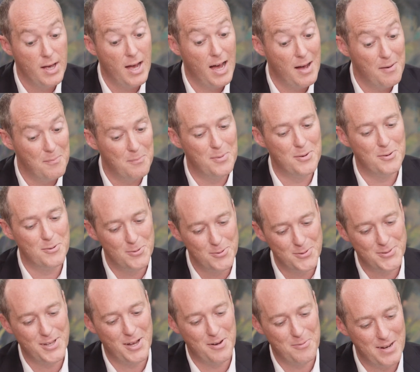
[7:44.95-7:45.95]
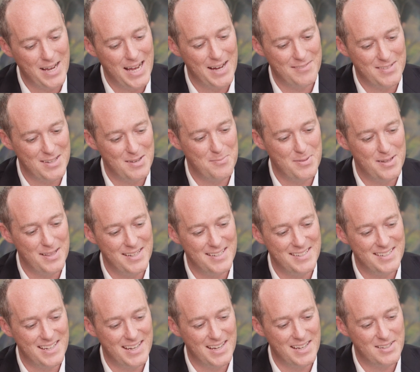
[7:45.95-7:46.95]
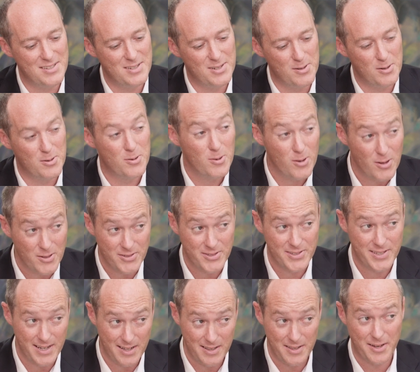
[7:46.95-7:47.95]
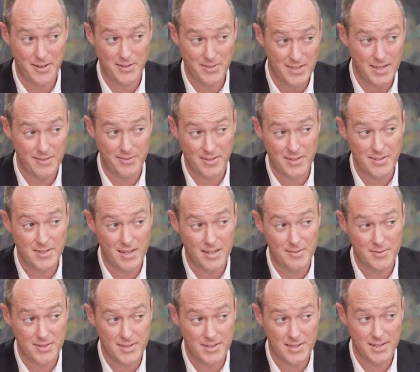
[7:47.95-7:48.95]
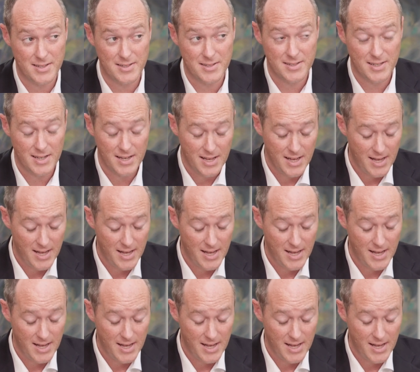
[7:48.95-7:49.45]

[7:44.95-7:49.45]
but also we have the ability to cross-sell those different services